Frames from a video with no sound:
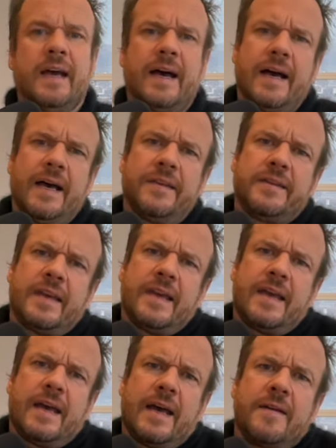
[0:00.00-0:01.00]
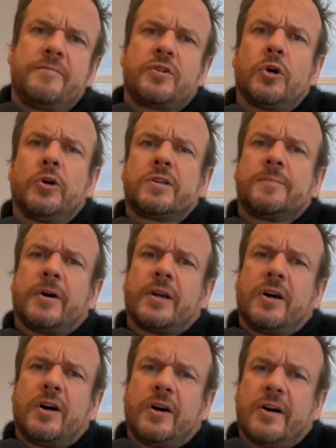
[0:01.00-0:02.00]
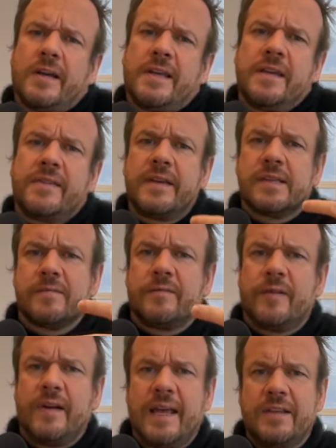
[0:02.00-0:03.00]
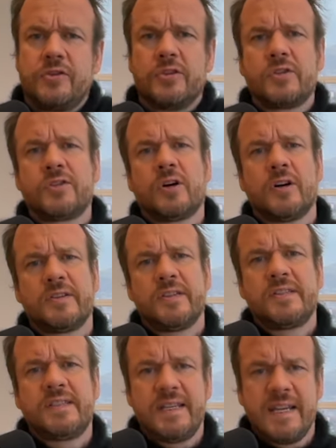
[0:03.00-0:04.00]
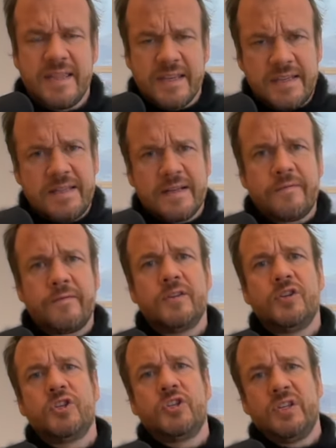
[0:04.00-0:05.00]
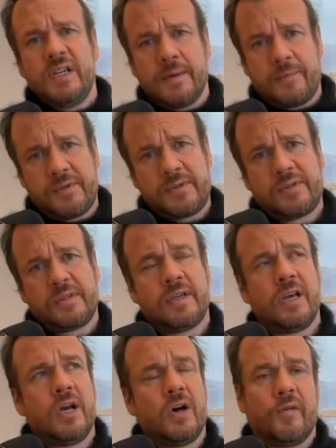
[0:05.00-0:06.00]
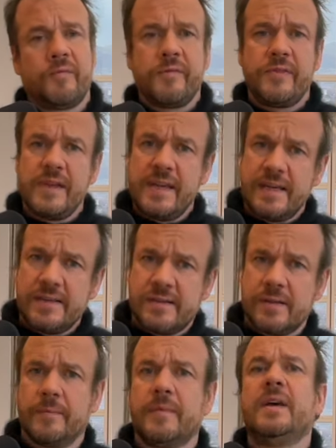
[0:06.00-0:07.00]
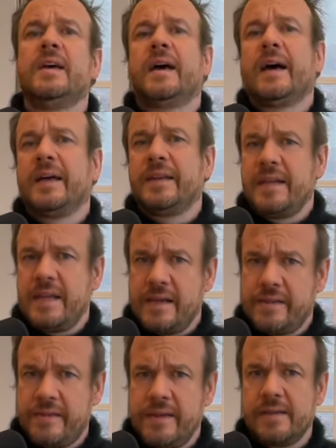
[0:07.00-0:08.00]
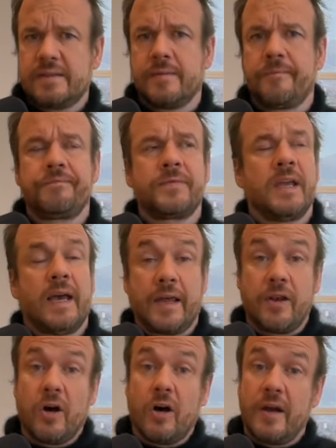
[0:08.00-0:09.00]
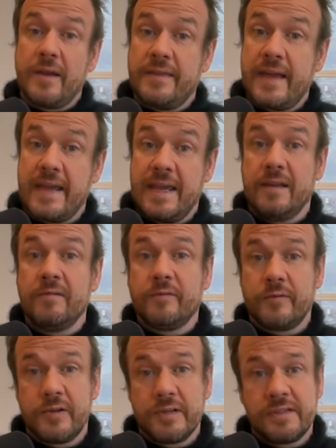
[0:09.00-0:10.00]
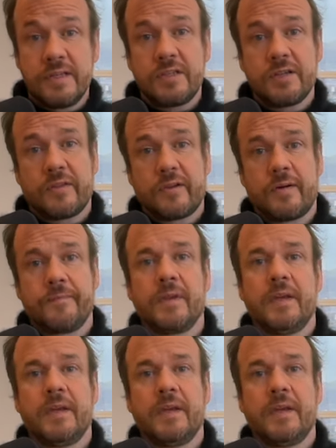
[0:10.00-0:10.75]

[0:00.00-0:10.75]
And I've talked about how in Atheism for Lent, you start to see the different shapes of theism and atheism and how they influence each other.